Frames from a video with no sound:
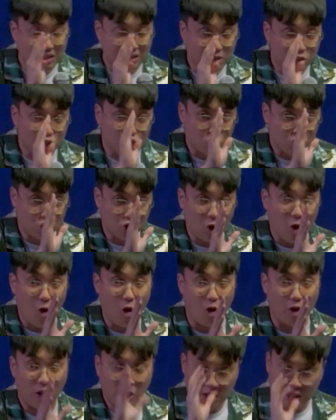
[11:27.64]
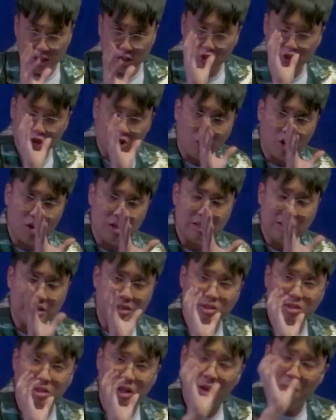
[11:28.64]
saw. He saw the
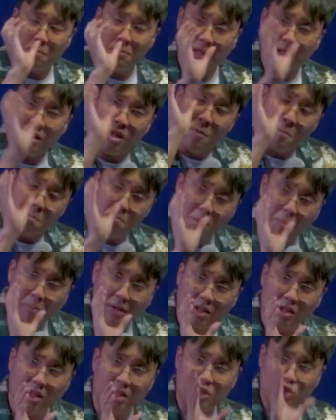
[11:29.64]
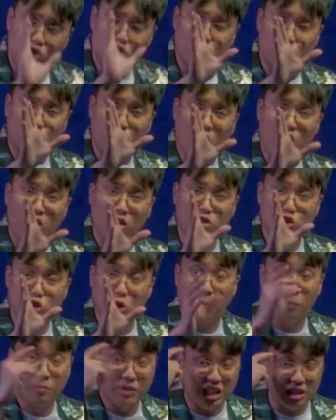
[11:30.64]
things being biblically strong.
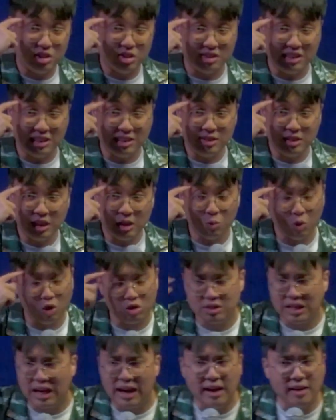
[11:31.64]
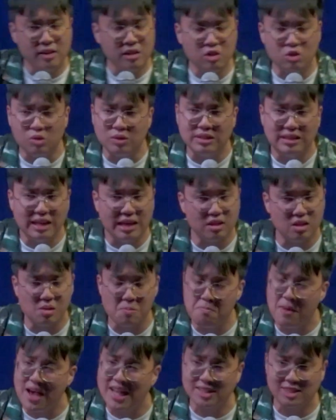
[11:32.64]
So his thinking was, I need to get the
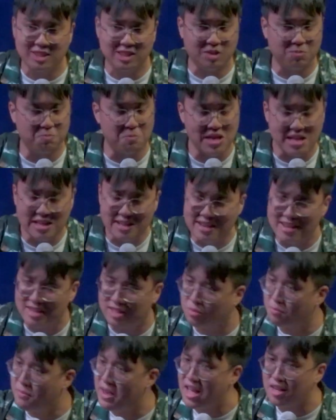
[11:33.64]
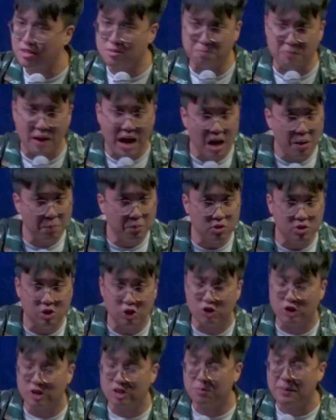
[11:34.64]
best speakers, best Bible
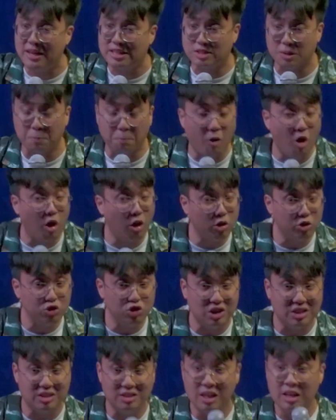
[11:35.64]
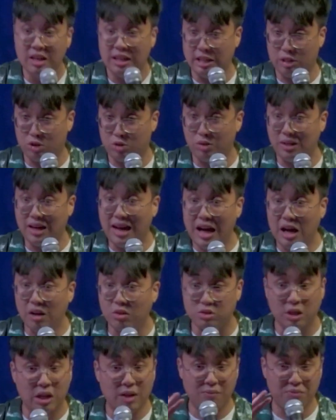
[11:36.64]
teachers, best apologists into the house.
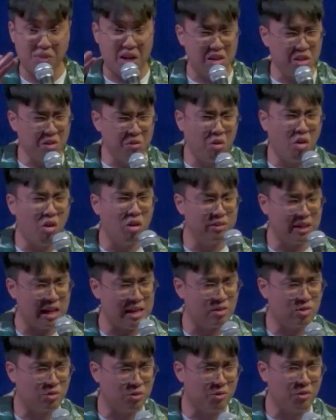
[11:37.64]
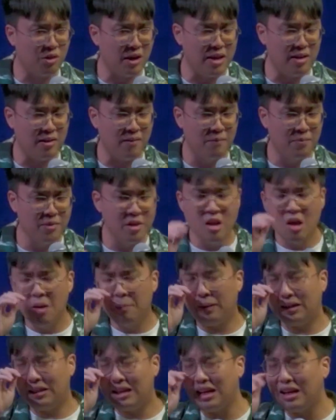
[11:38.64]
Nothing wrong, that's great.
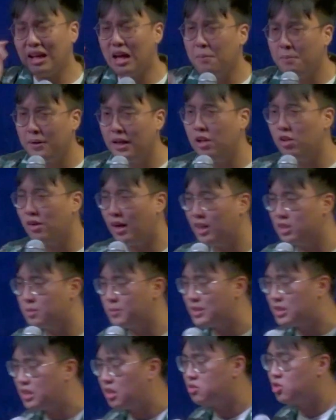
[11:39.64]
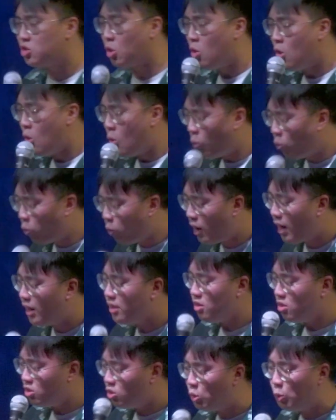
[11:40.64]
But then I begin to ask myself, so
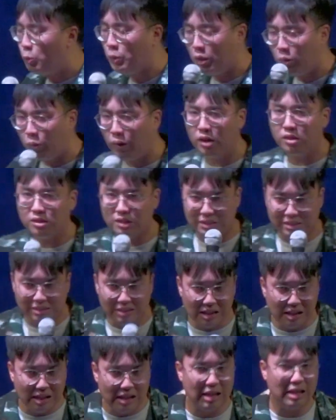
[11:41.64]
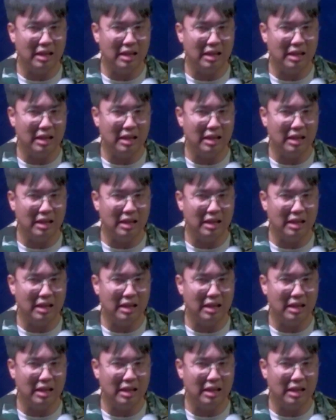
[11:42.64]
what do we want to see